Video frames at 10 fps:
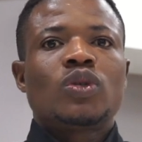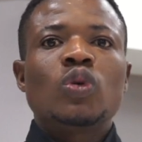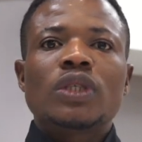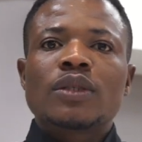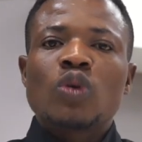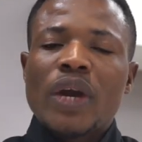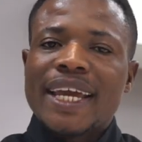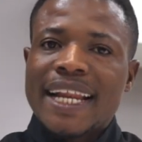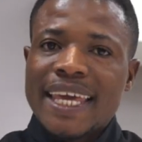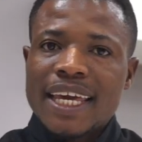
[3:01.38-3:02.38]
to
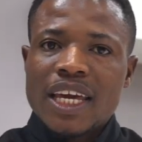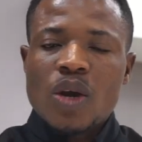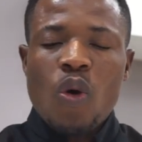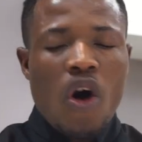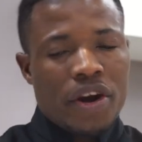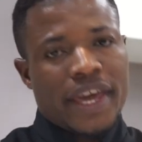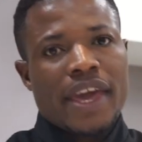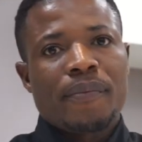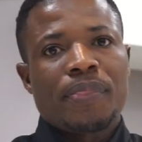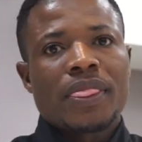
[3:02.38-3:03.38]
cling on
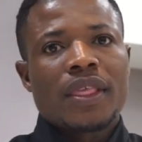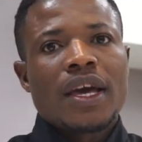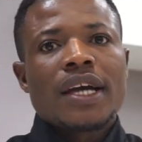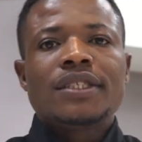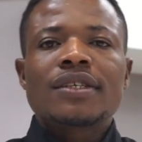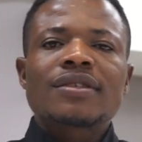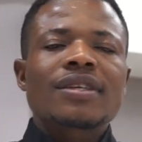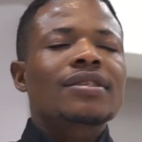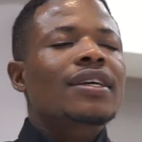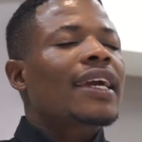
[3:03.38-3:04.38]
him.
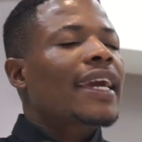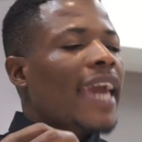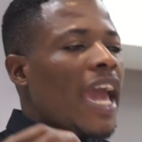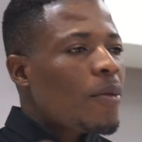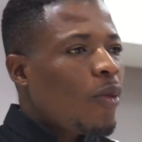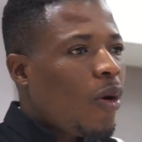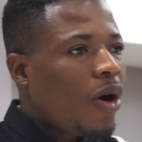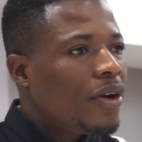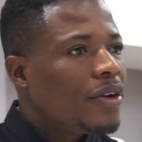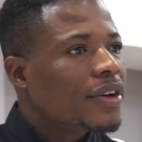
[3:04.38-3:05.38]
Jesus came
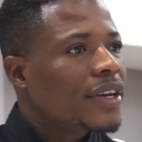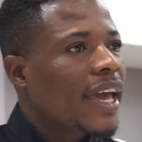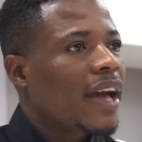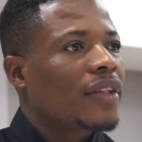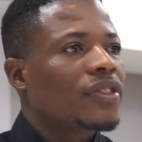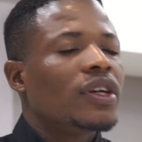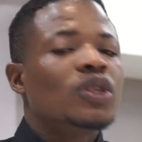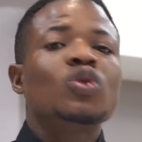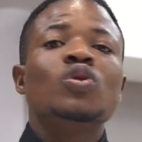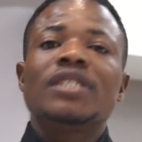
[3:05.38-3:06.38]
on
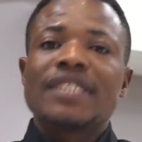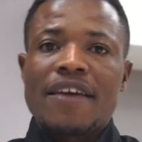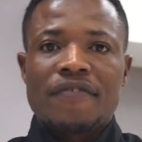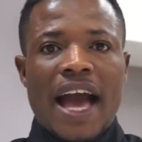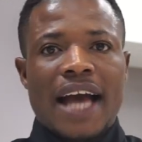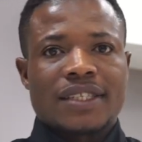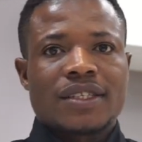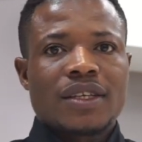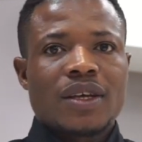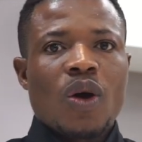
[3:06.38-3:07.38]
earth to save
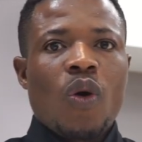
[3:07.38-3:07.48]
us.